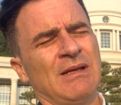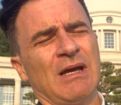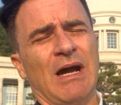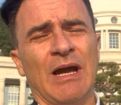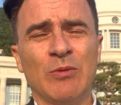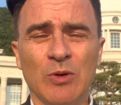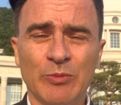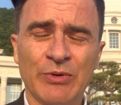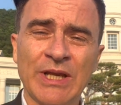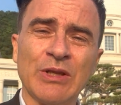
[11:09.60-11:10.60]
I will
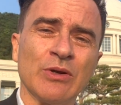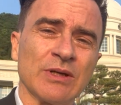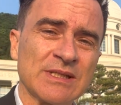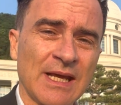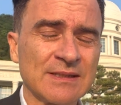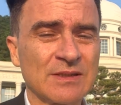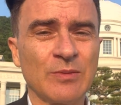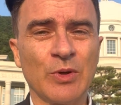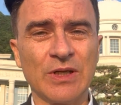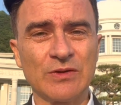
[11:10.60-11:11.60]
bring your
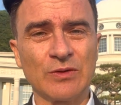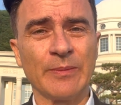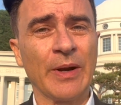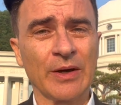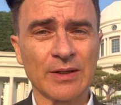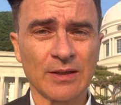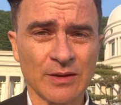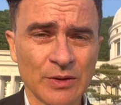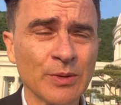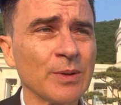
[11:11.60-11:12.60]
testimony to America.
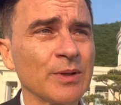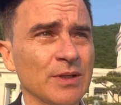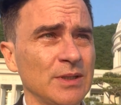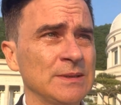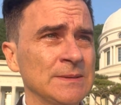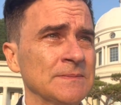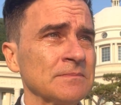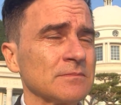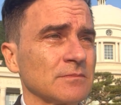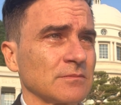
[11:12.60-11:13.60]
Your
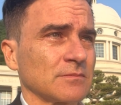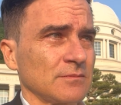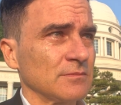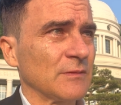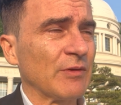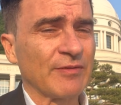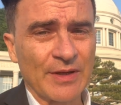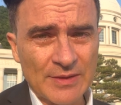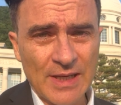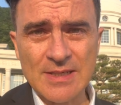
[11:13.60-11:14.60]

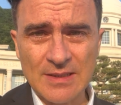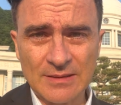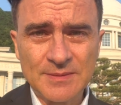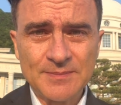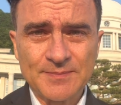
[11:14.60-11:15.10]
foundation,